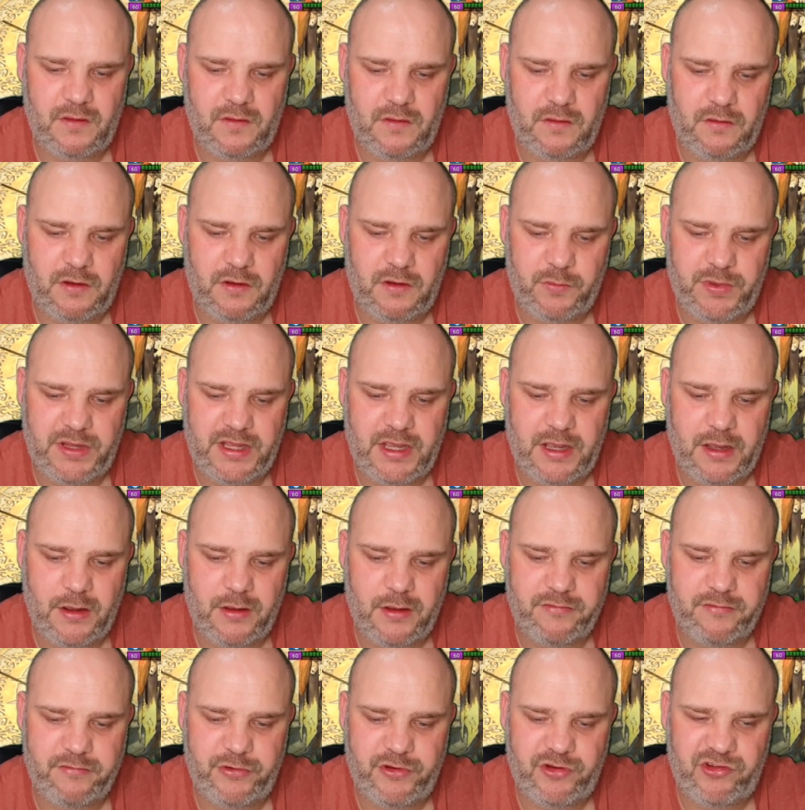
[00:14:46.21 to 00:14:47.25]
I'd be
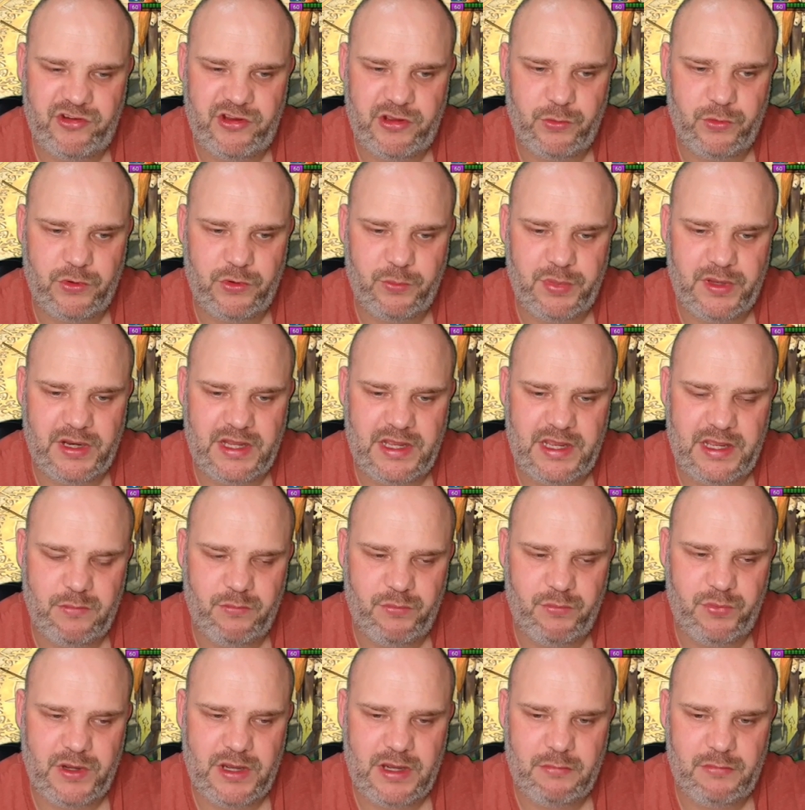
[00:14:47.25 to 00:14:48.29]
going for his shield ability and
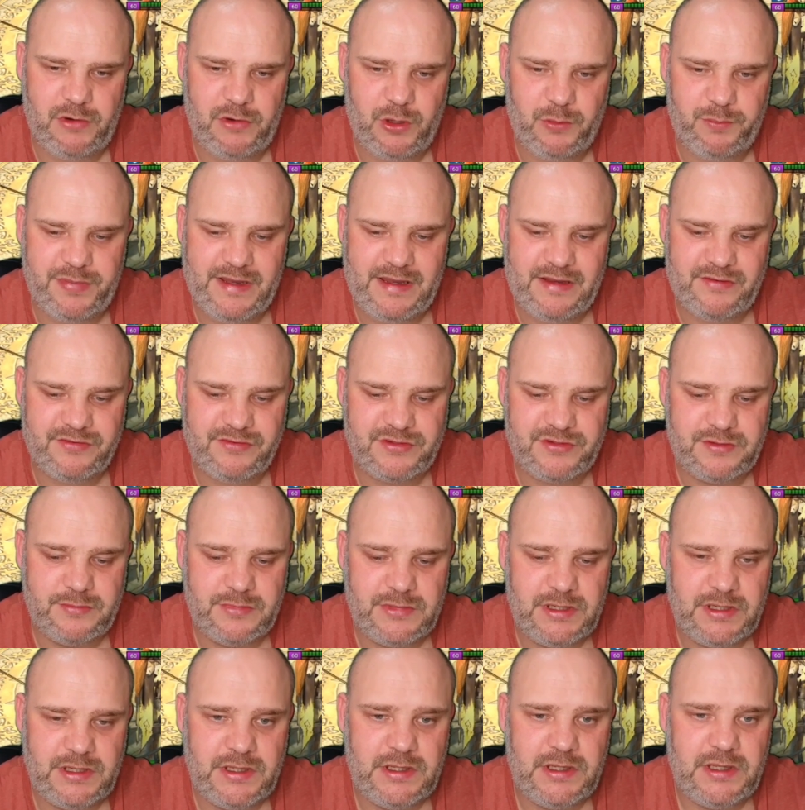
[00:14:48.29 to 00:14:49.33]
put up block buffs.
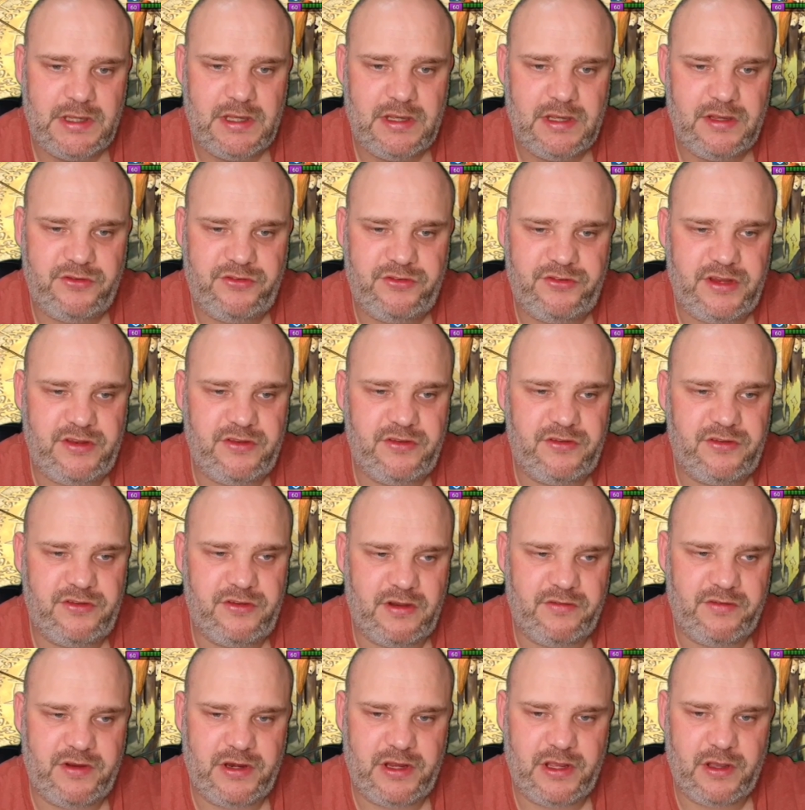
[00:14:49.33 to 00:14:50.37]
Since
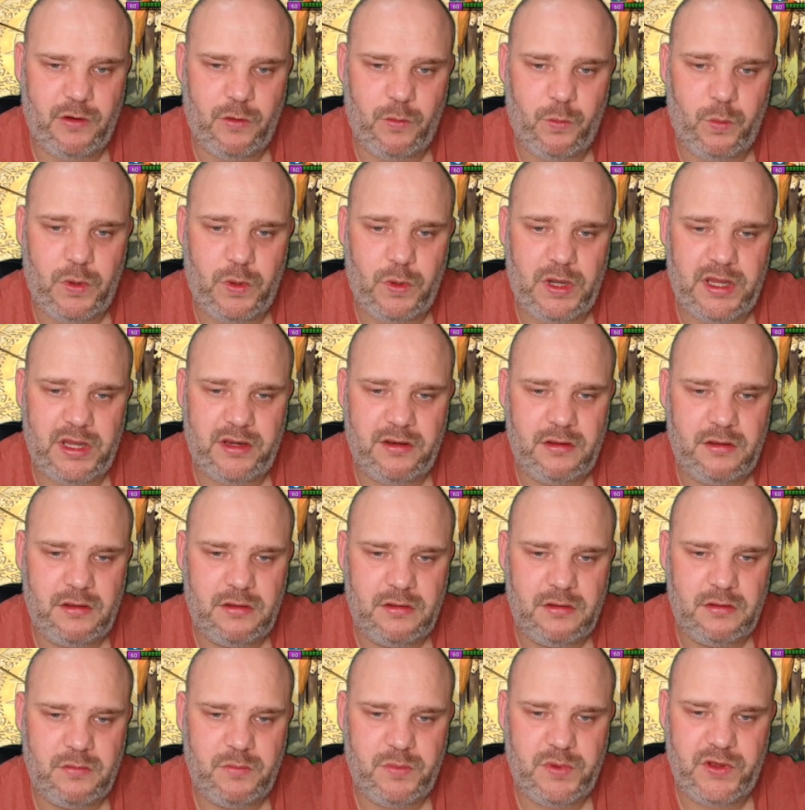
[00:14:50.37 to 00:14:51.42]
I've only got one
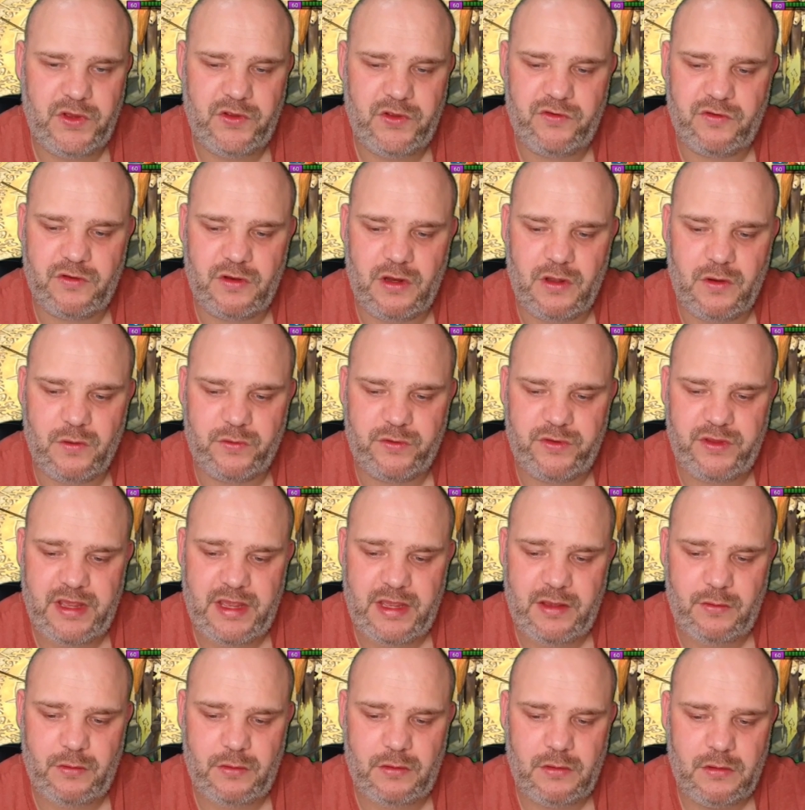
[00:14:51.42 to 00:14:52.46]
person locked
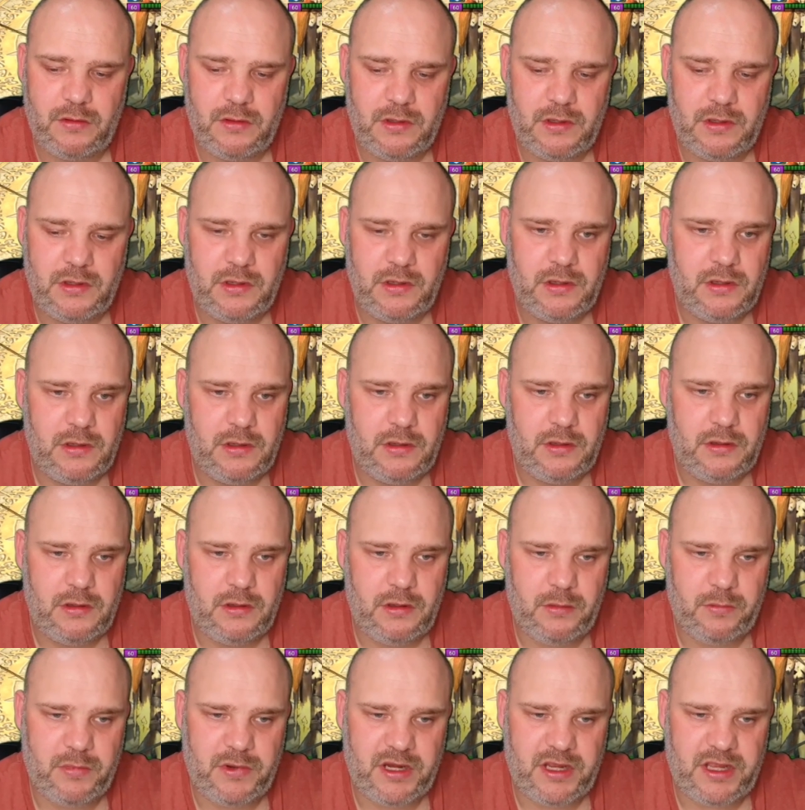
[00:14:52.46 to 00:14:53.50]
out,
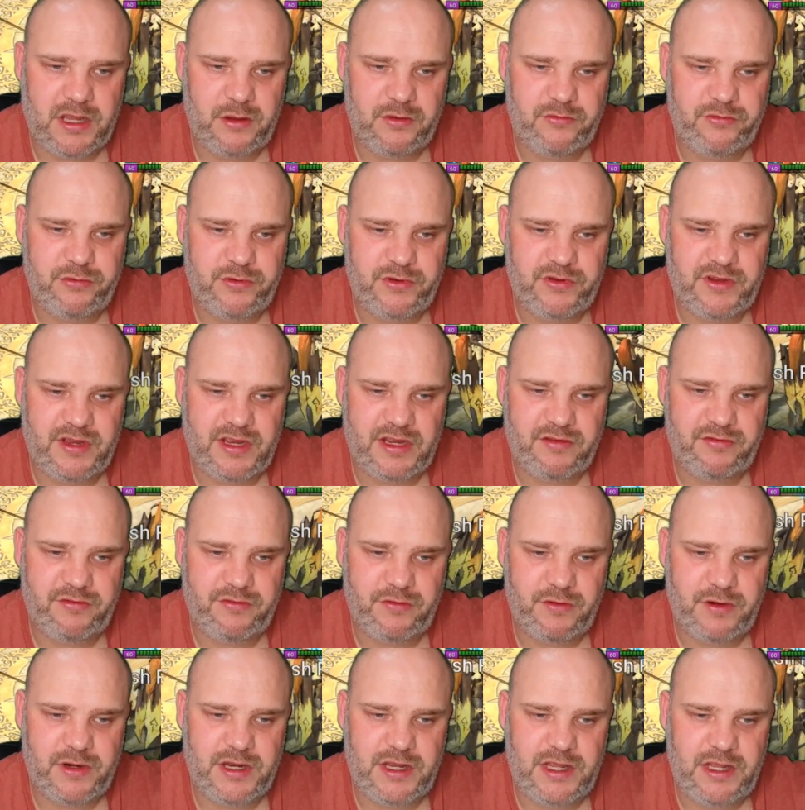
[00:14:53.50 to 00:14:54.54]
I'm going to go for his
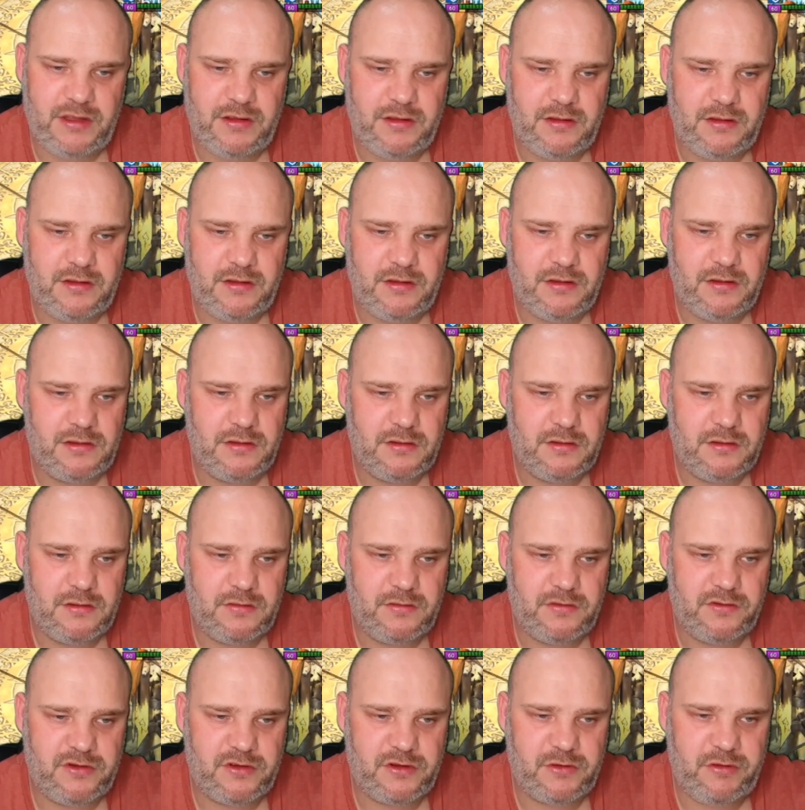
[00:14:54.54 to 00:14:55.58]
A3,
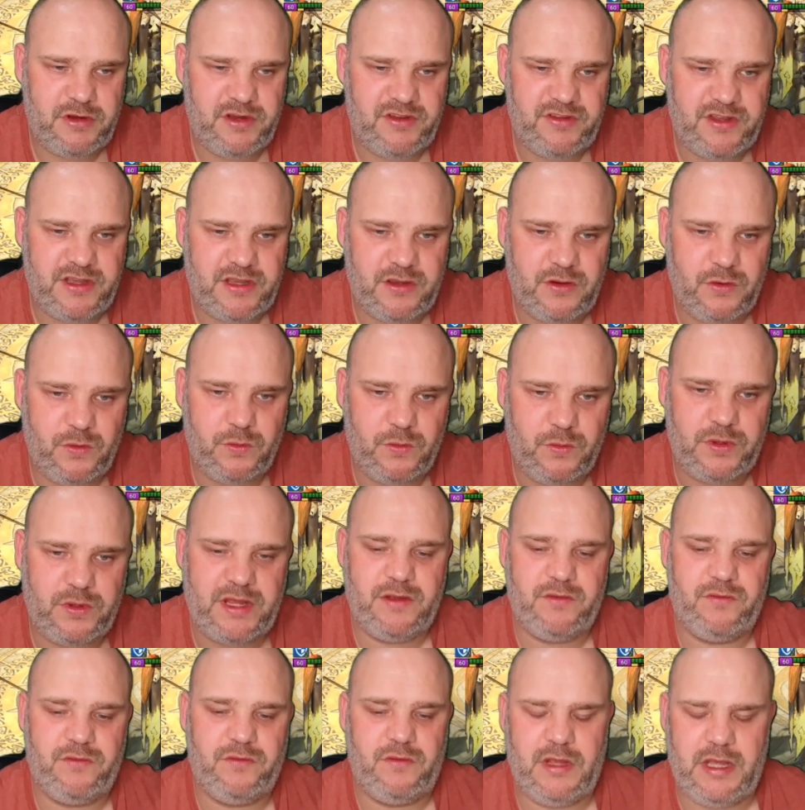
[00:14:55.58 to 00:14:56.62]
decrease their
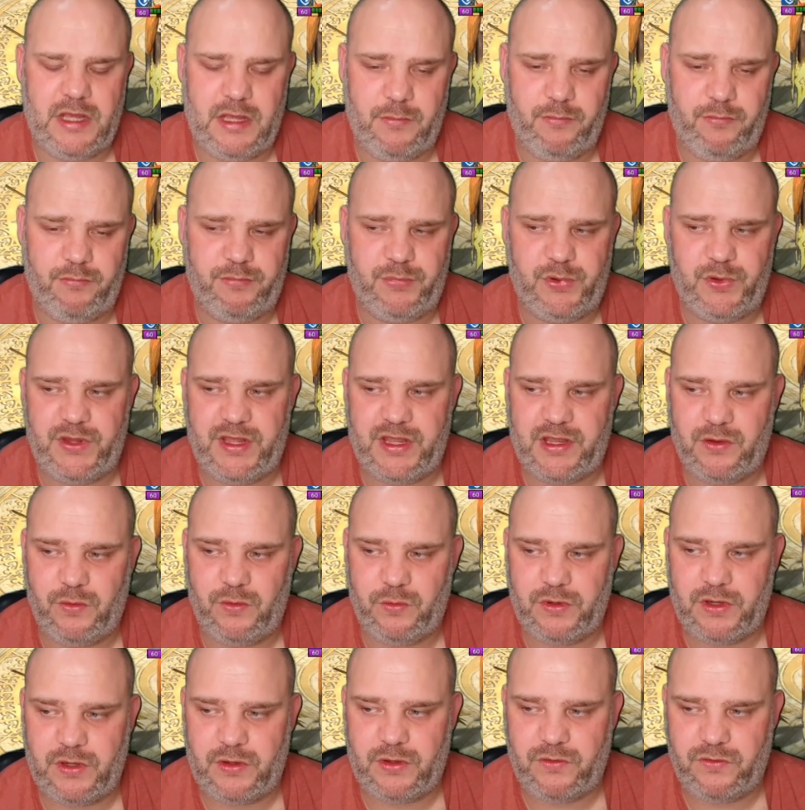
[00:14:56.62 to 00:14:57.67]
cooldown, put their
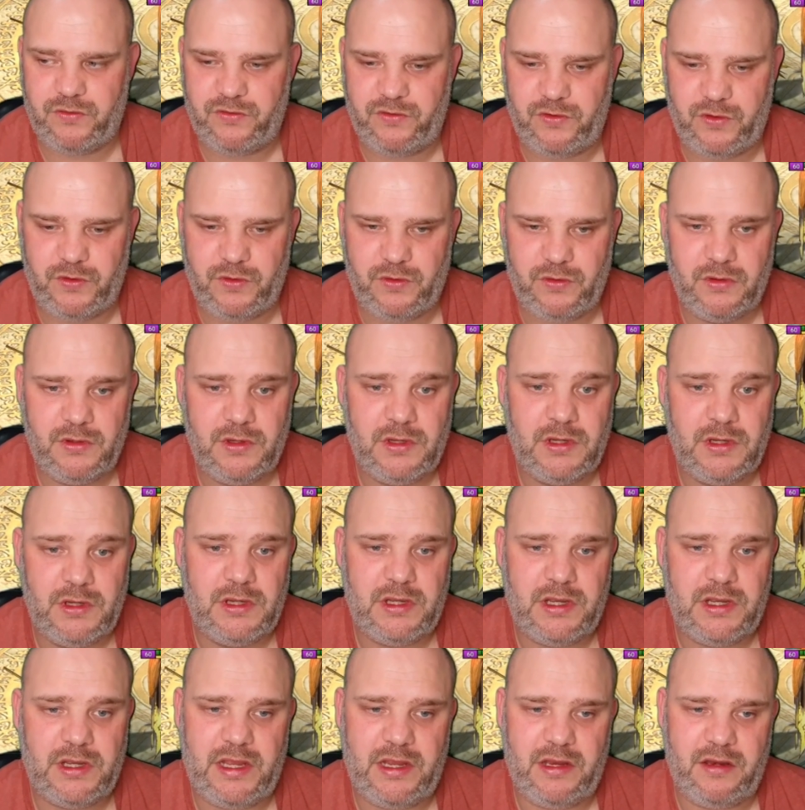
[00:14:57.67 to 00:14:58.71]
cooldowns on,
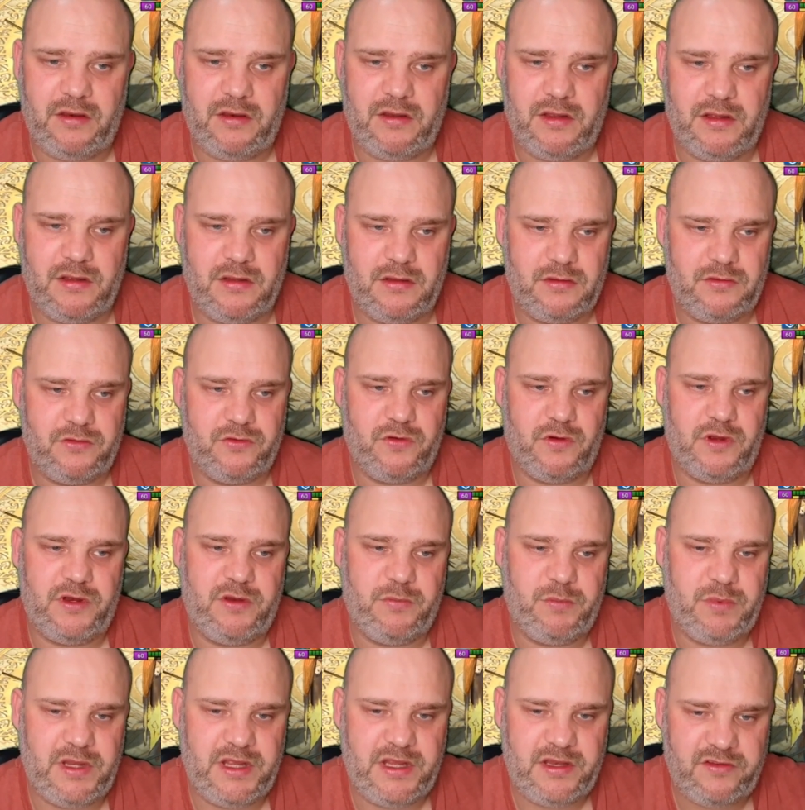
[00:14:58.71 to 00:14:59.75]
and try and
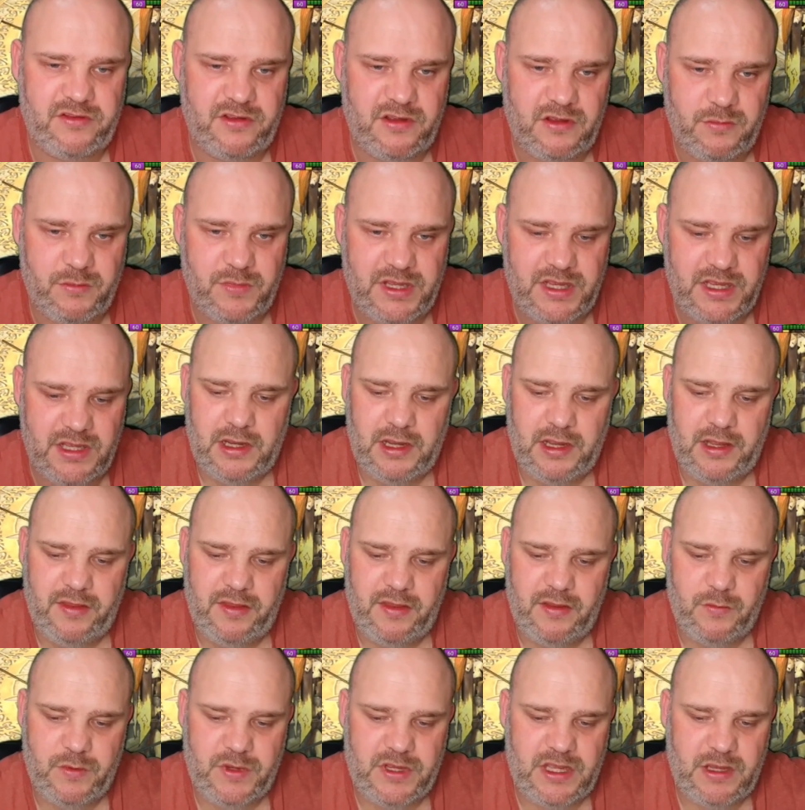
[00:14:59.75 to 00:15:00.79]
deplete turn meter. And
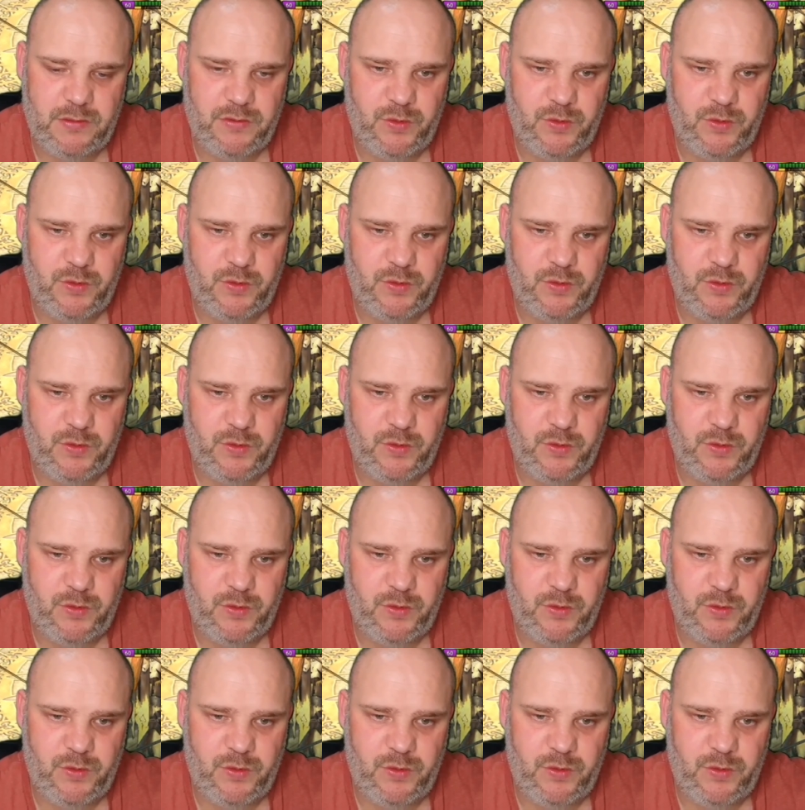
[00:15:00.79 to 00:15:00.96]
then we come in